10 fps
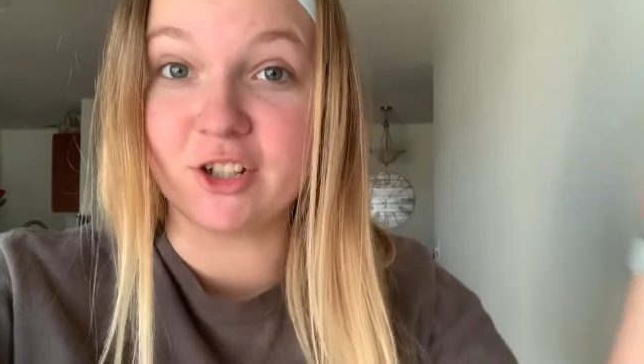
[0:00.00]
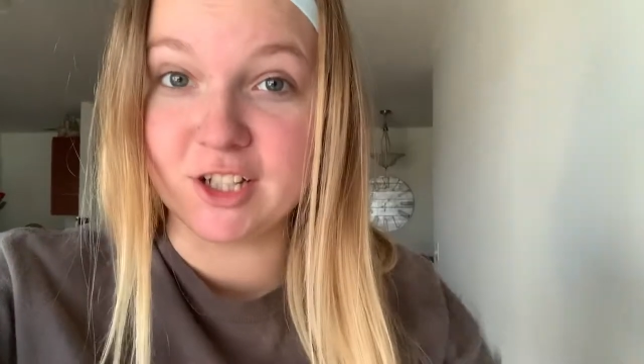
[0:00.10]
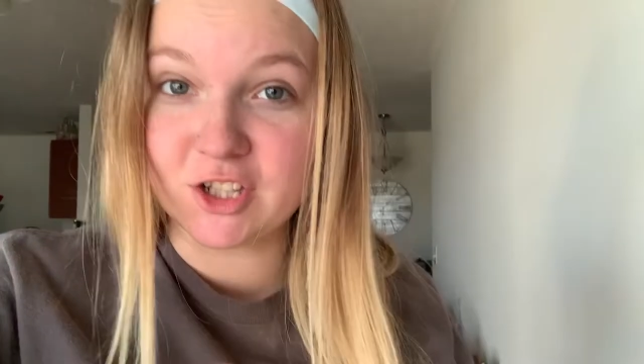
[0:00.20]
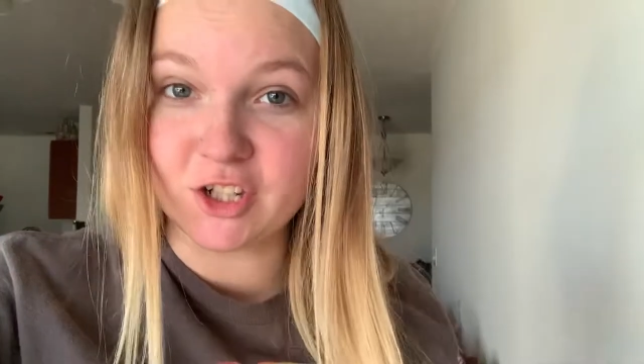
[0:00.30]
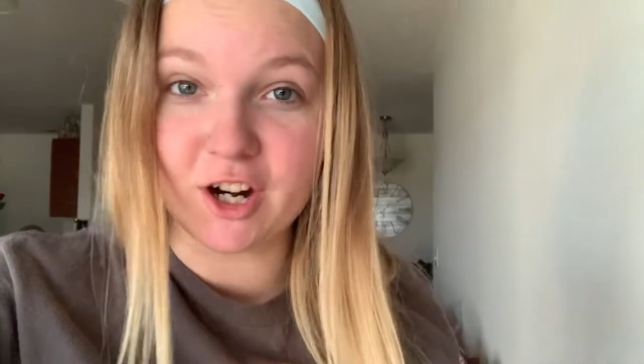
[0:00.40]

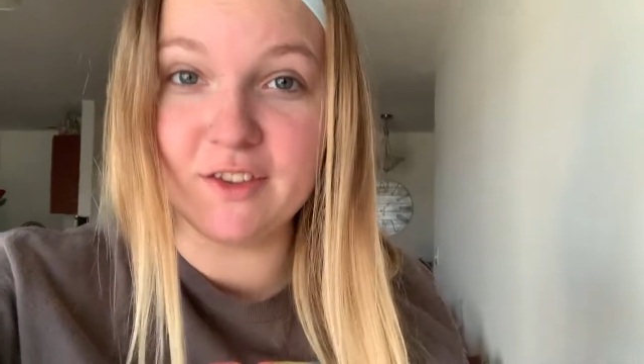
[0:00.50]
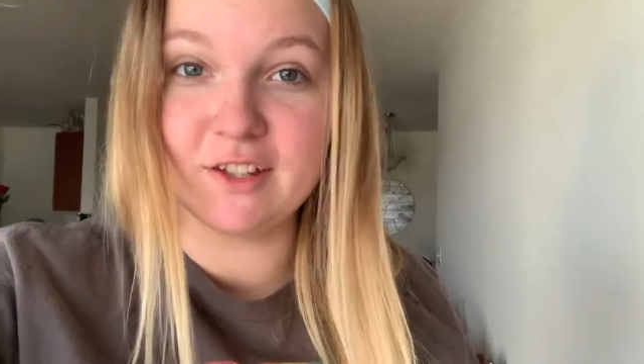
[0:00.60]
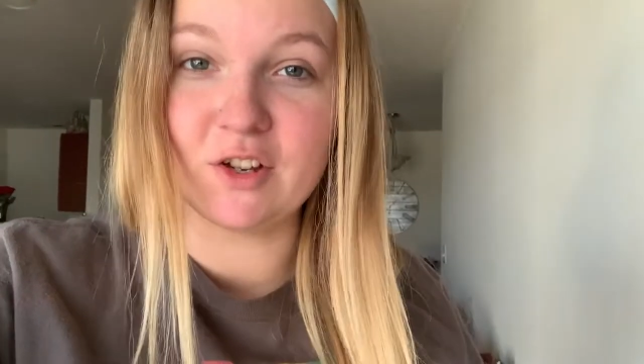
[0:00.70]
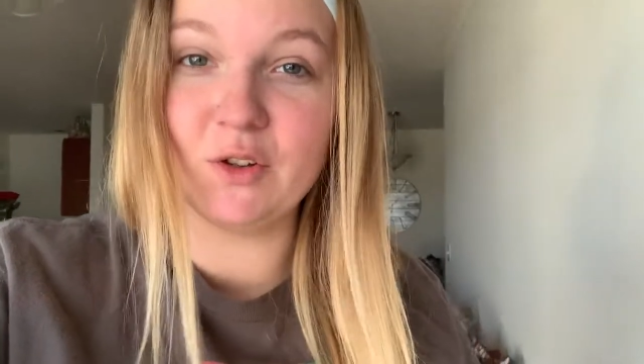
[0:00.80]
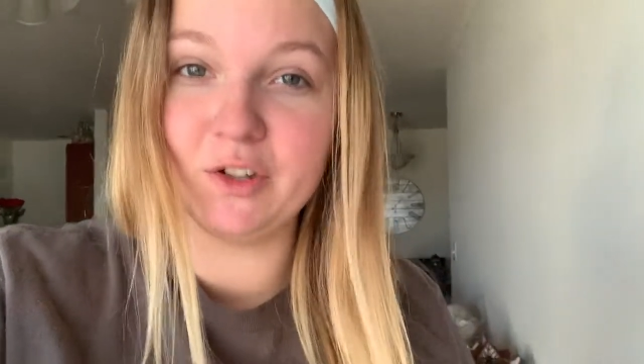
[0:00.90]
Start
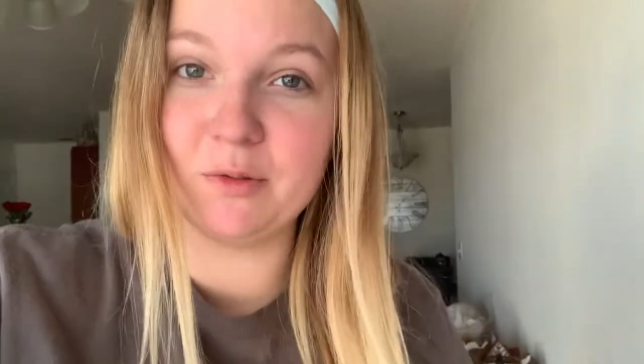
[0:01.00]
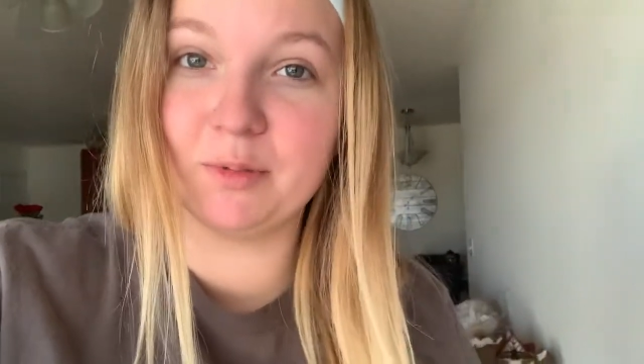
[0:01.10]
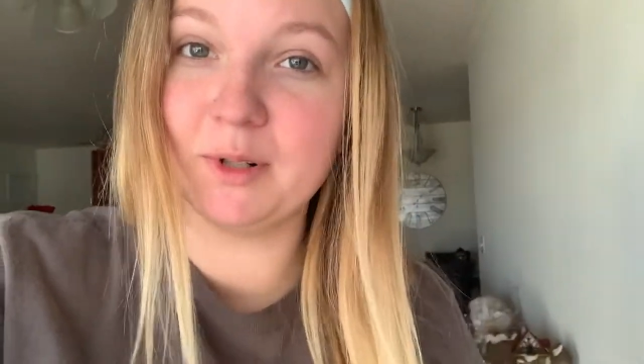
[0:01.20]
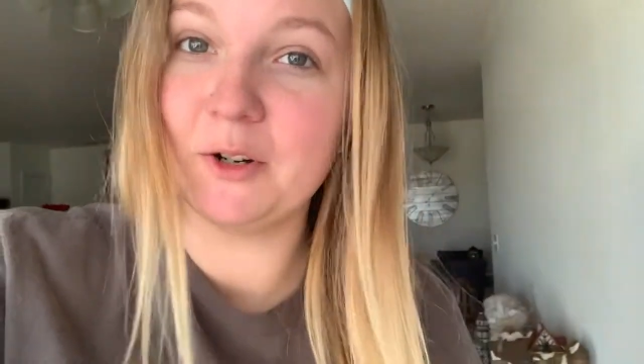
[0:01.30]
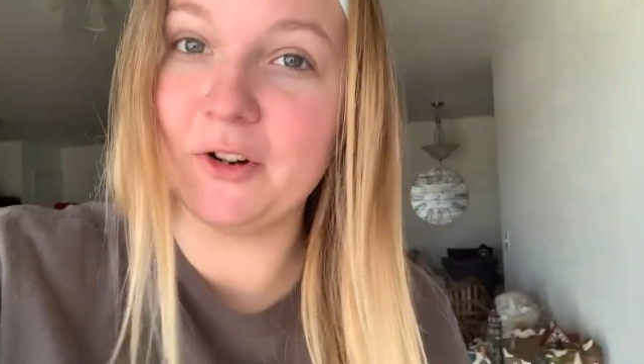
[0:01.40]
this whole new
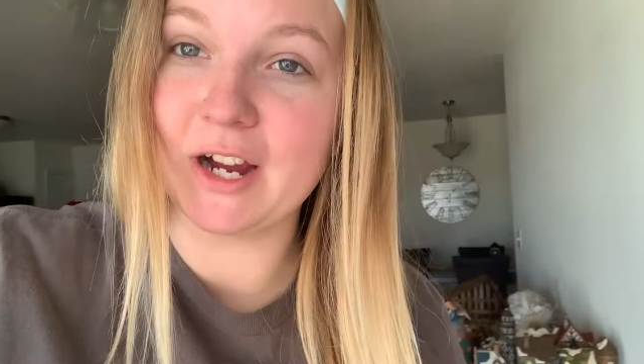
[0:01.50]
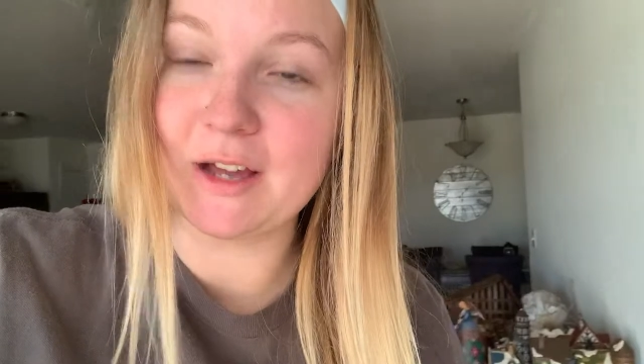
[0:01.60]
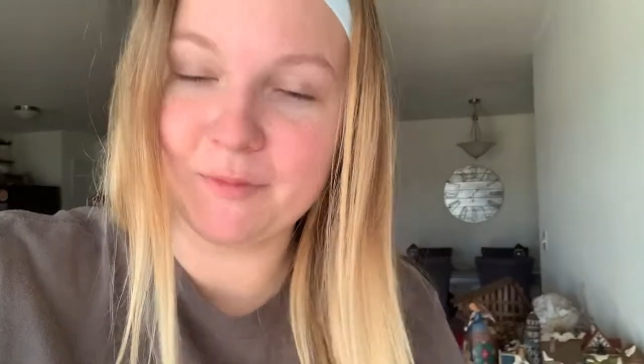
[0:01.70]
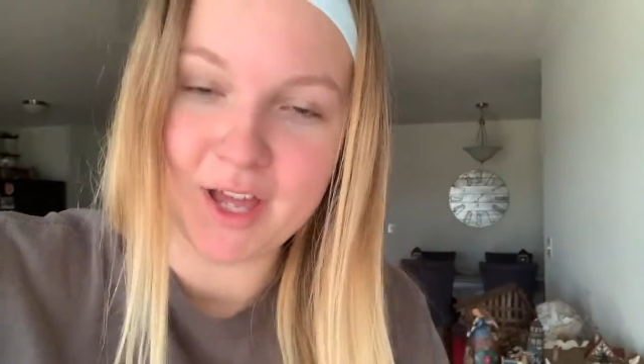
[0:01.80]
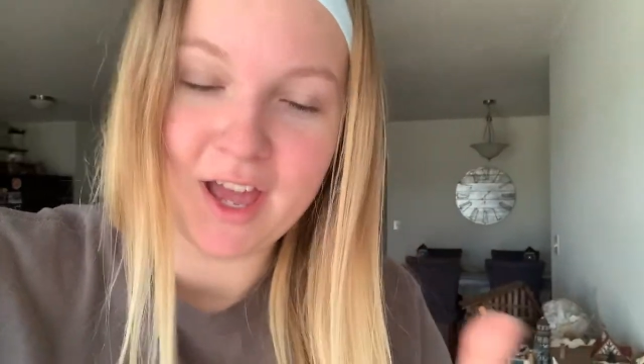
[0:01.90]

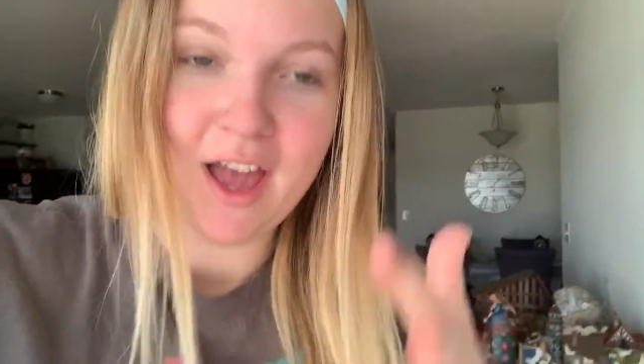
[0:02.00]
program.